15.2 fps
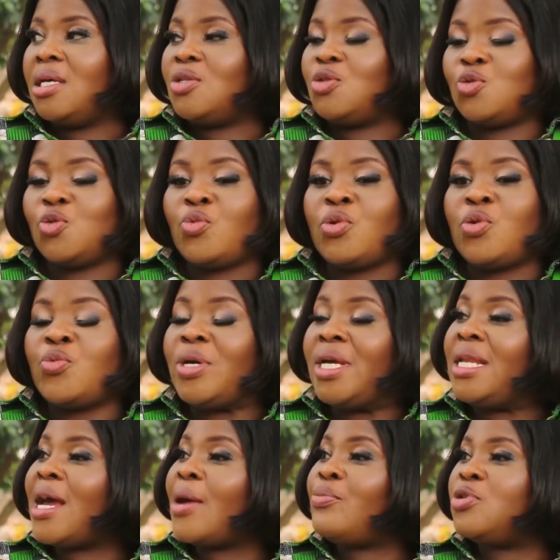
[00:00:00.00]
So we
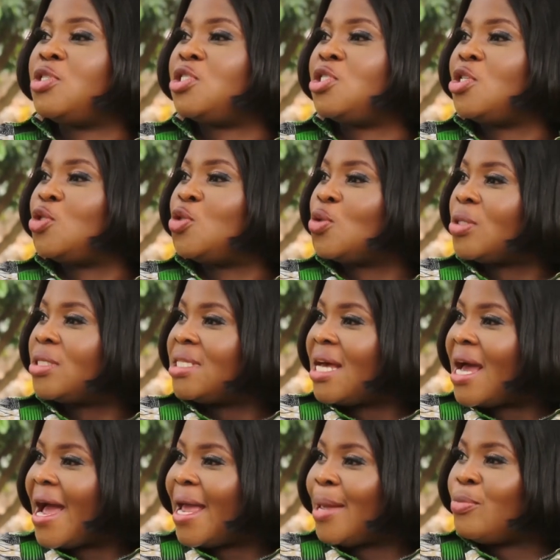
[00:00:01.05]
really appreciate your
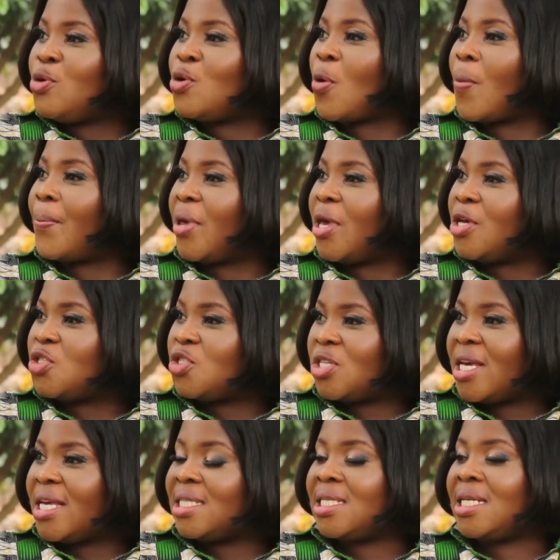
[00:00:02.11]
time, your
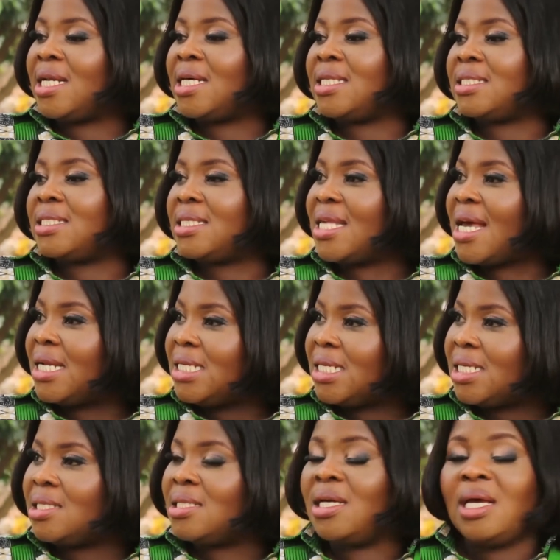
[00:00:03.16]
patience and
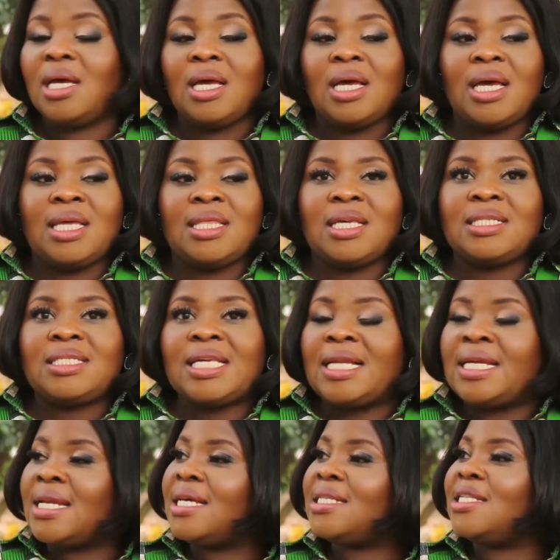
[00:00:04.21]
understanding, and then
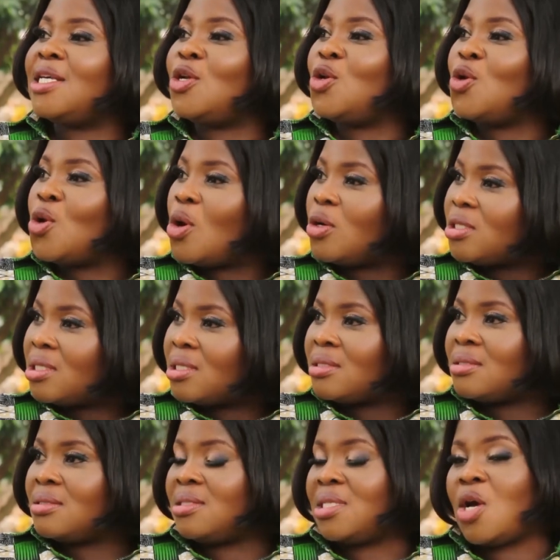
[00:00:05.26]
telling us a lot
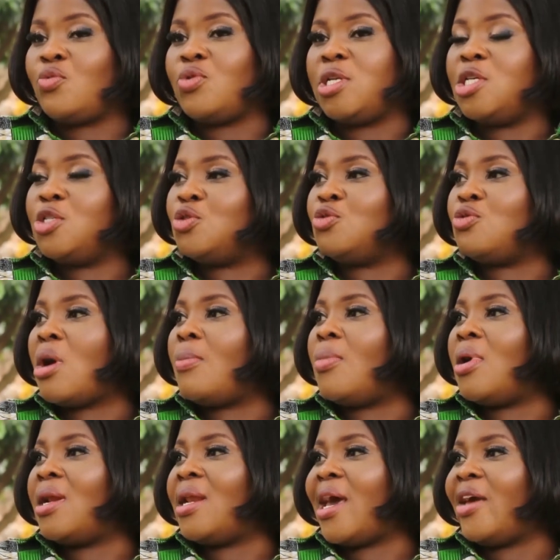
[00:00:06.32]
that we need to know
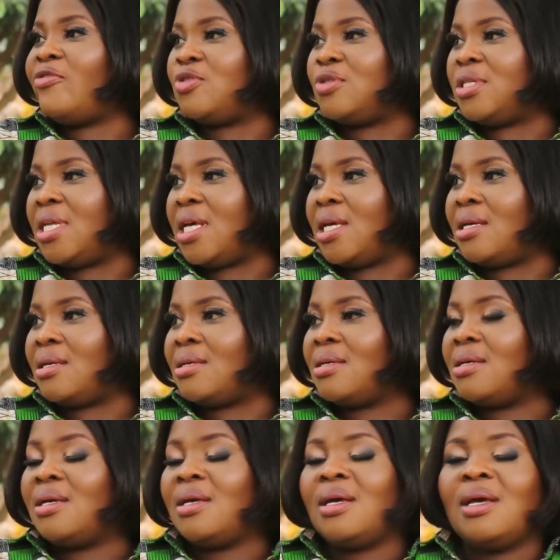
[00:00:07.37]
about life today.
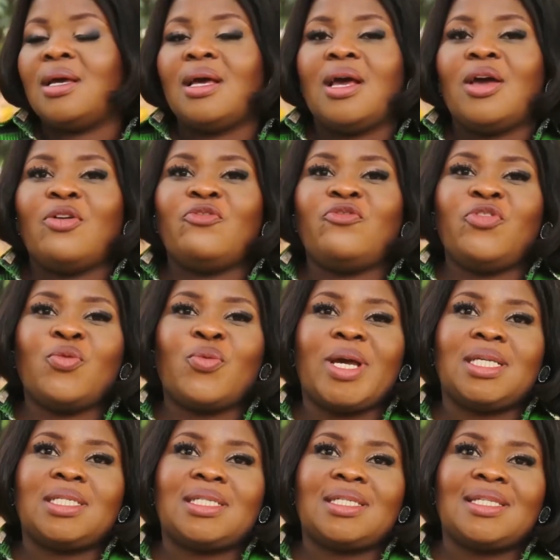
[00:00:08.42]

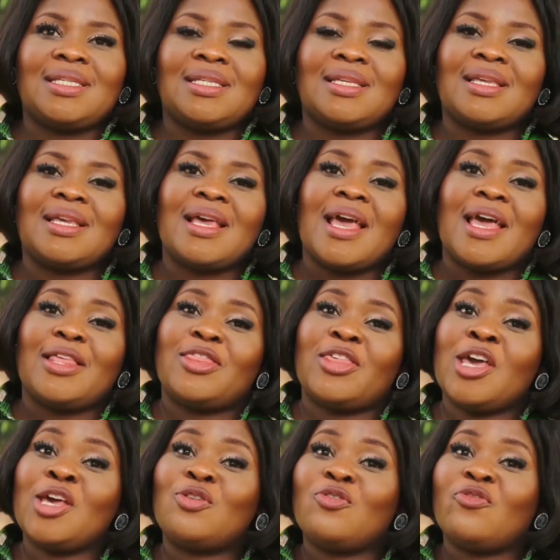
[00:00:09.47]
Viewers,
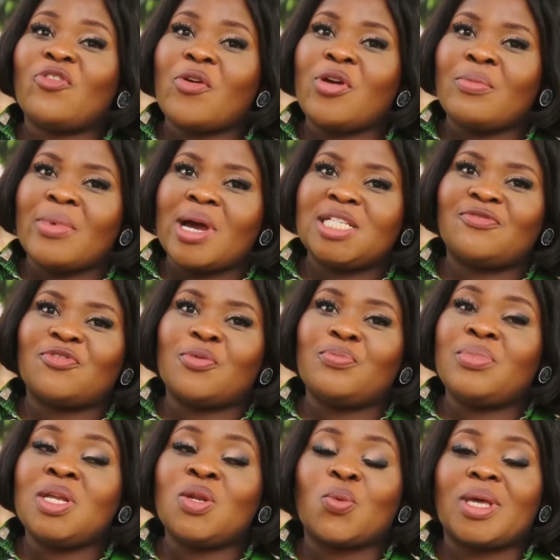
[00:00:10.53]
thank you very much for
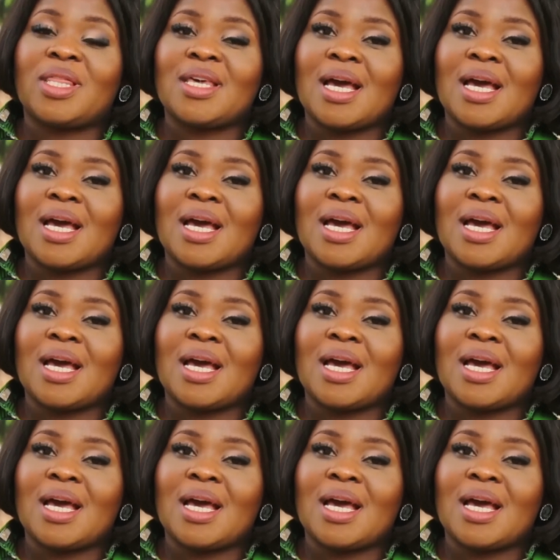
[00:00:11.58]
being with